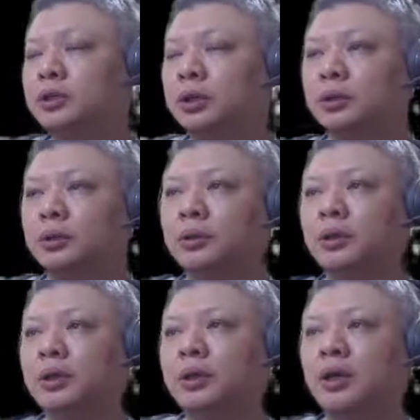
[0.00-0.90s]
So
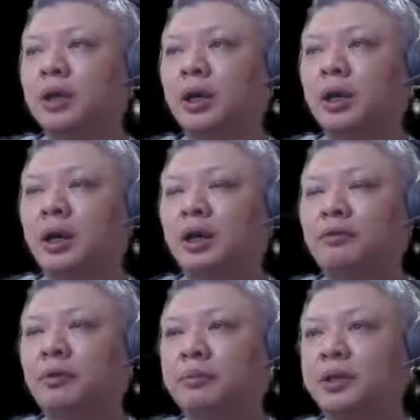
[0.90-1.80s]

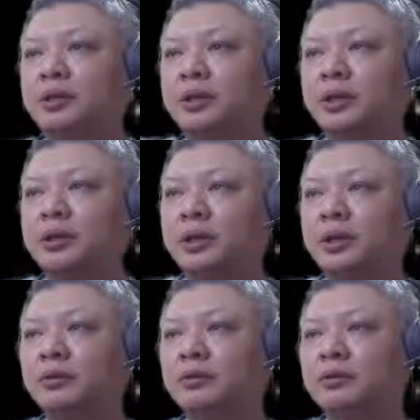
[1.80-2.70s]
r4 plus
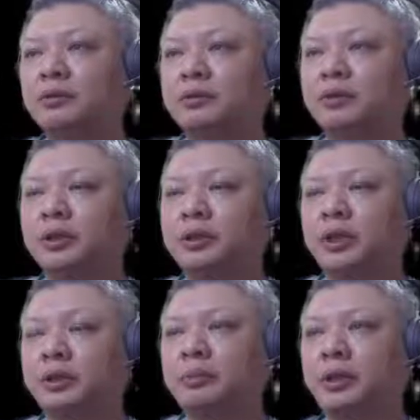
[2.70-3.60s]
6 to
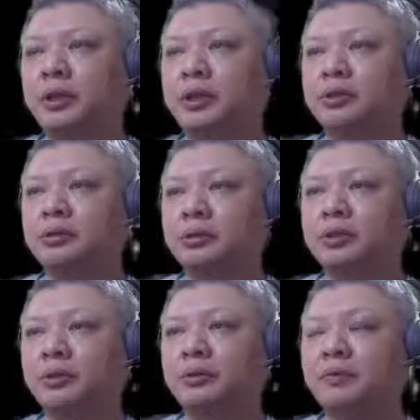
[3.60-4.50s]
attempt a pseudo
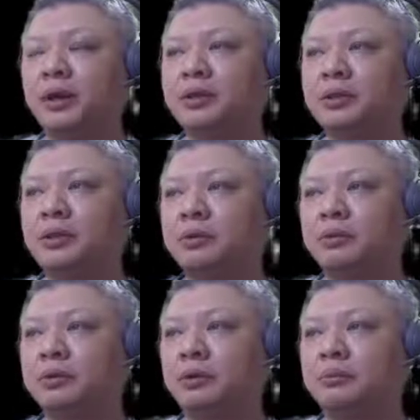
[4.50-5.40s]
sacrifice
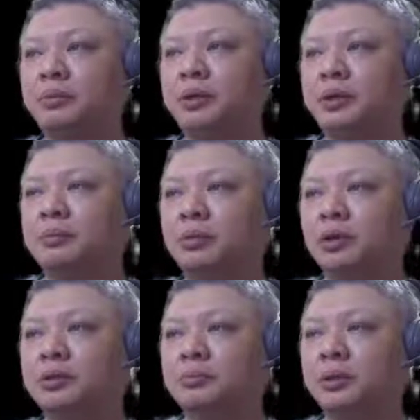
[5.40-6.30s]
will not be
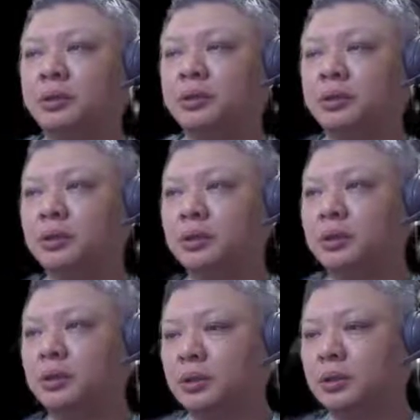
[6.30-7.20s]
possible.
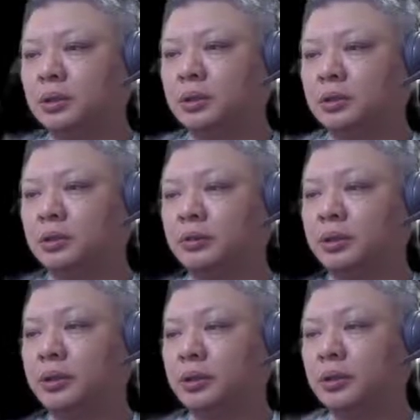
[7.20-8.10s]

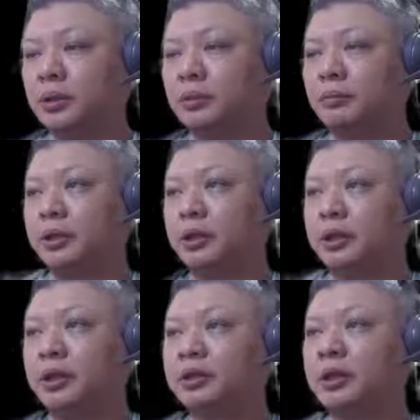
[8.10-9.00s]
Sorry, let me
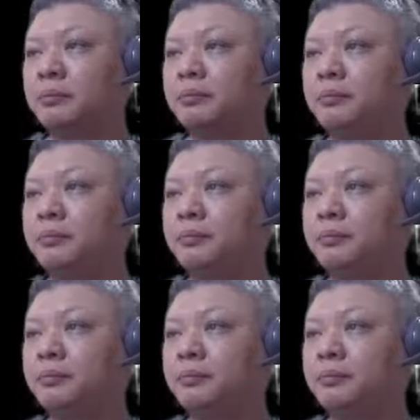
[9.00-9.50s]
clean this up.